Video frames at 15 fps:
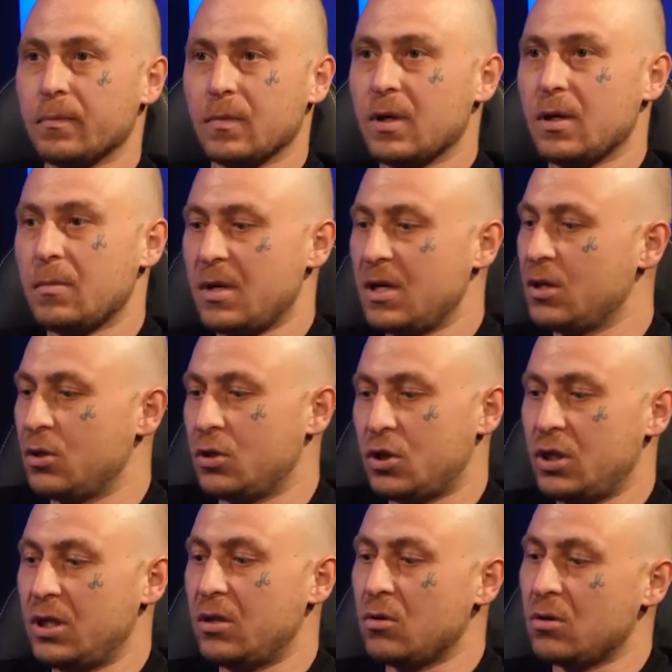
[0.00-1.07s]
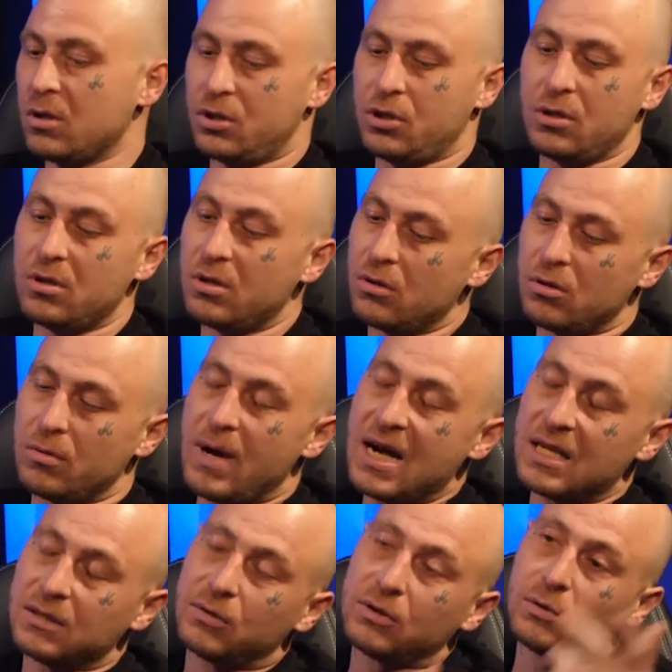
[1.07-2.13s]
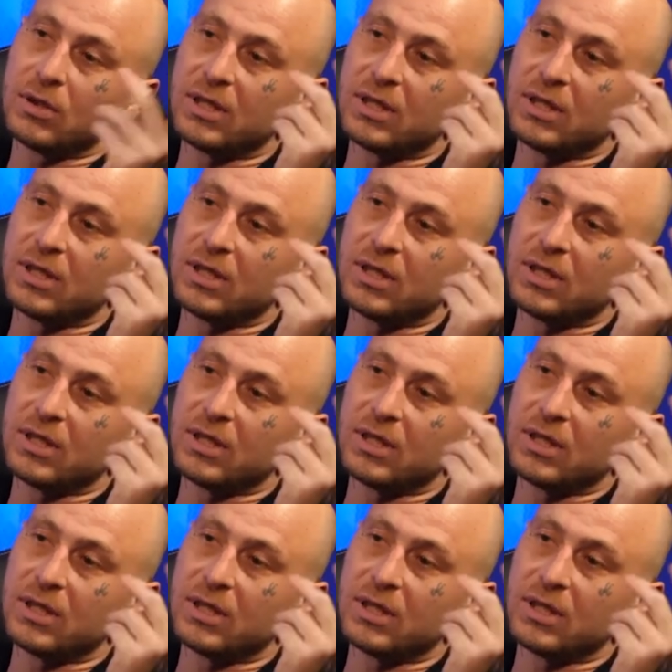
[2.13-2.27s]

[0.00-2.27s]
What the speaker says: She did all the mastering,